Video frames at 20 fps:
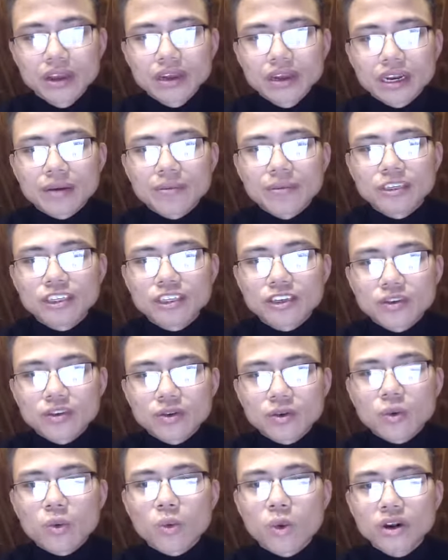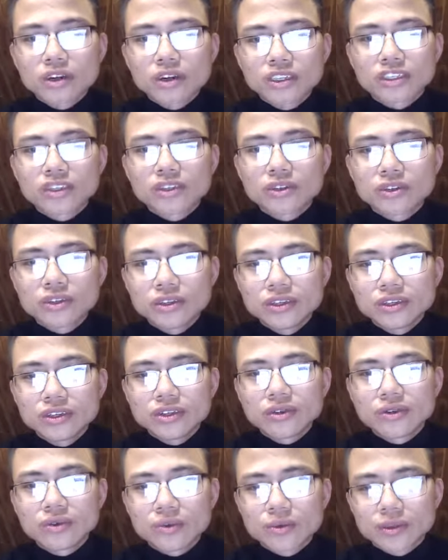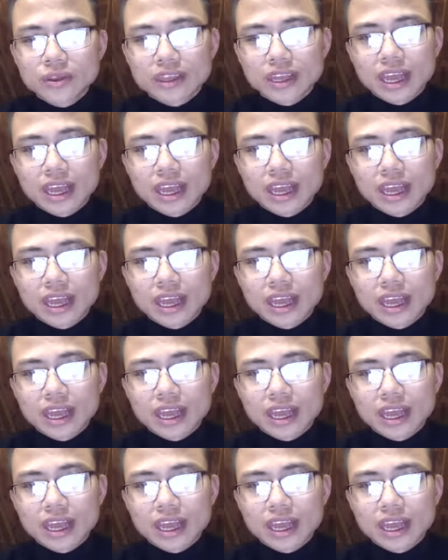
Number two, what do you do with